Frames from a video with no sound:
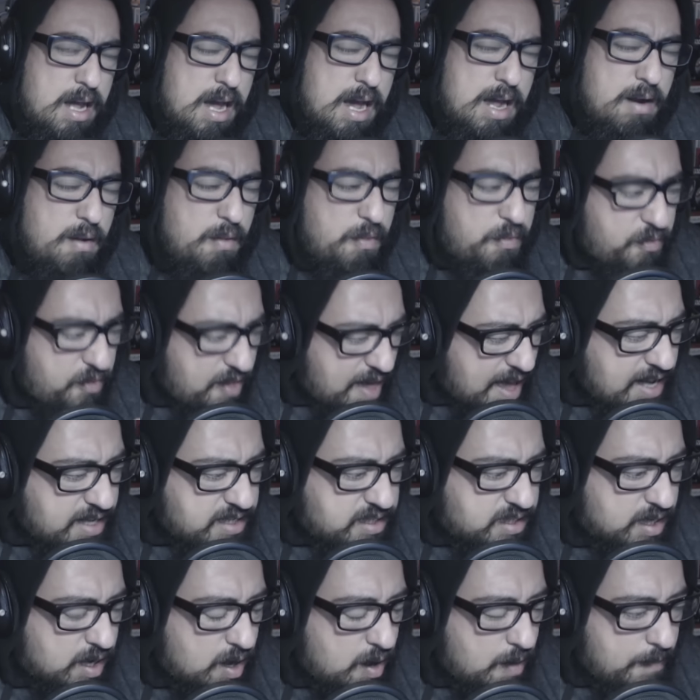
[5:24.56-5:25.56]
I don't think
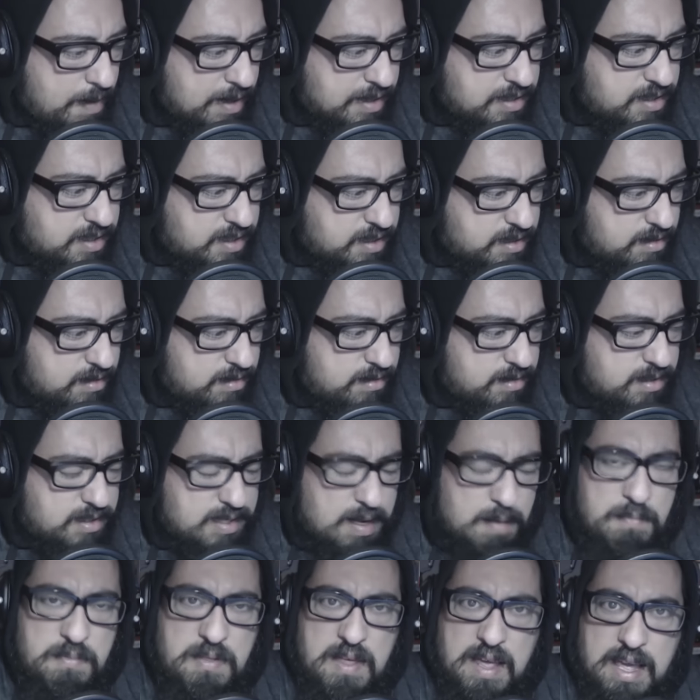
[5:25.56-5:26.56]
so, but
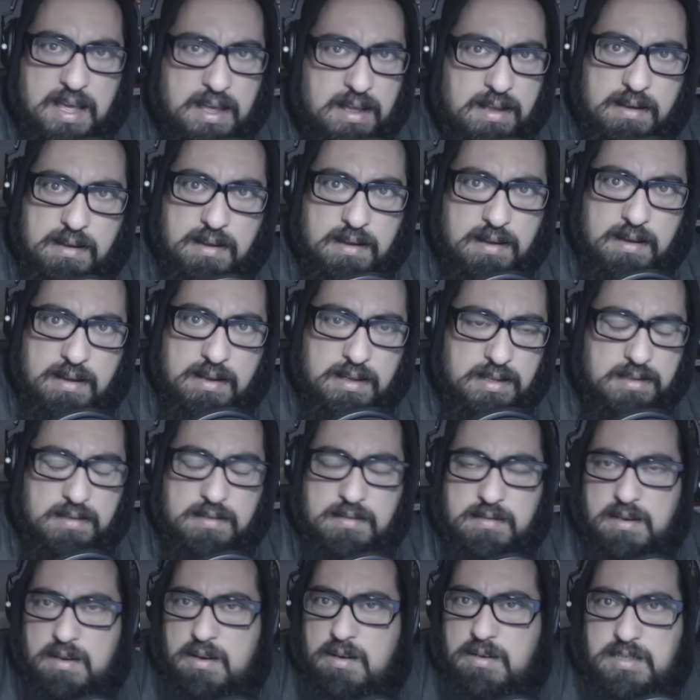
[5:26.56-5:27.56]
something
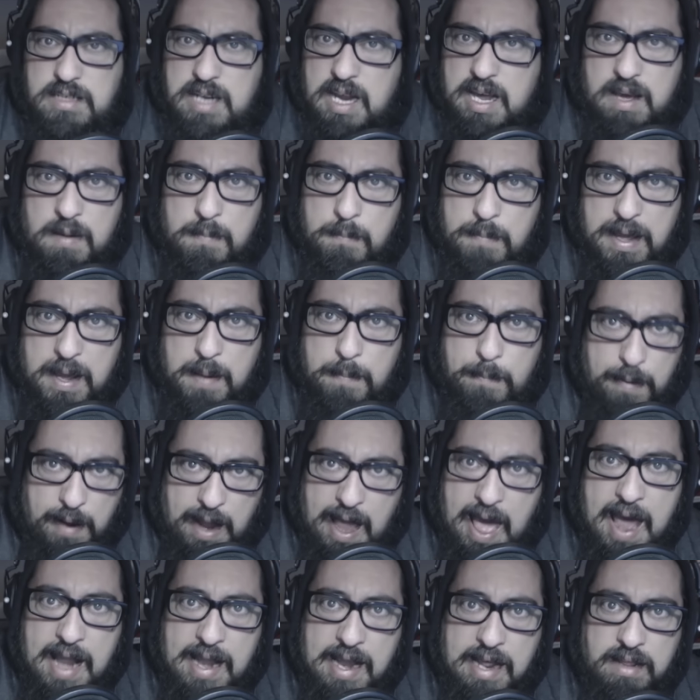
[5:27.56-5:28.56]
looks like a big
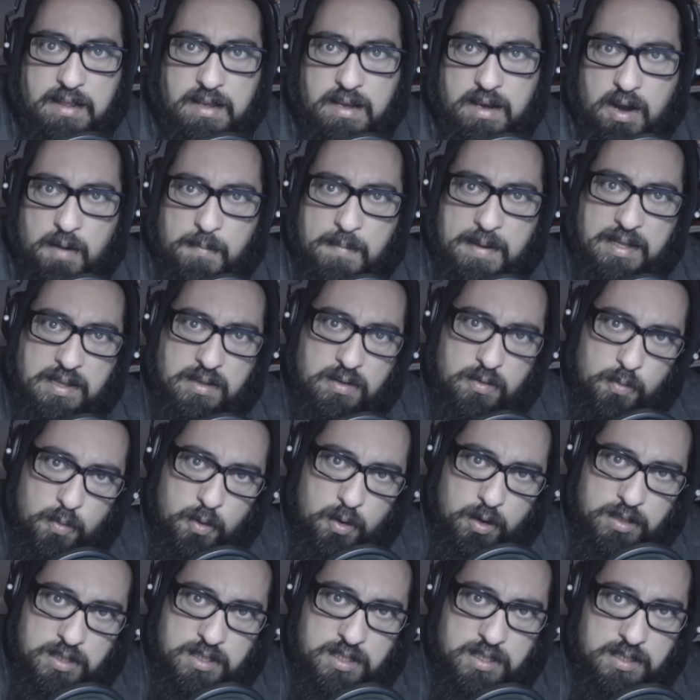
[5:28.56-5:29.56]
planet coming
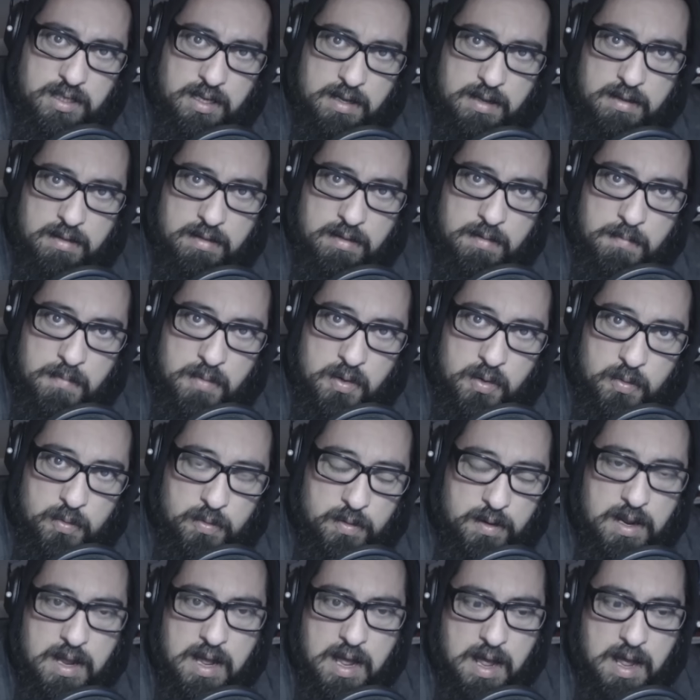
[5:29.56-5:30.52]
towards the moon.